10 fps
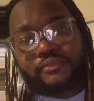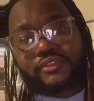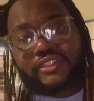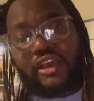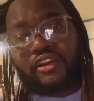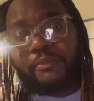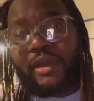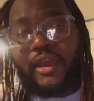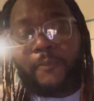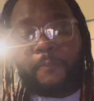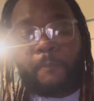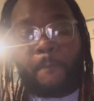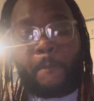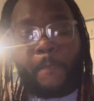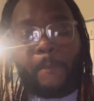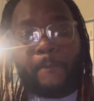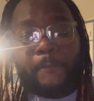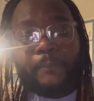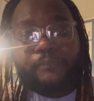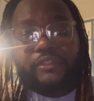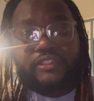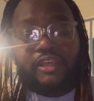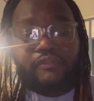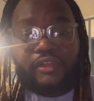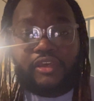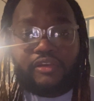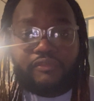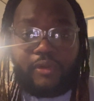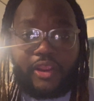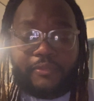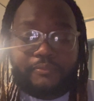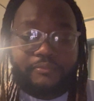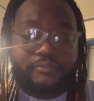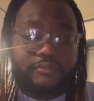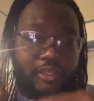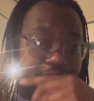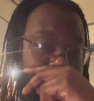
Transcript: talking about self-love, right? And